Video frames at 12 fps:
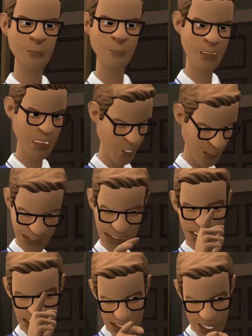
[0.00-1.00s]
But you
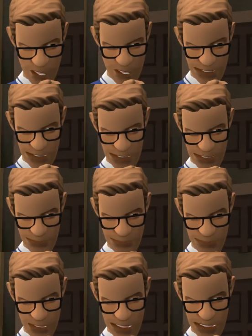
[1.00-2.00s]
signed the contract.
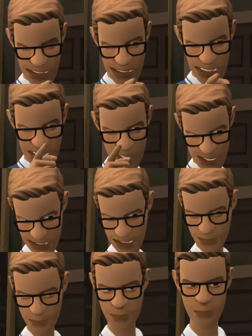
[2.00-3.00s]
You agreed to it.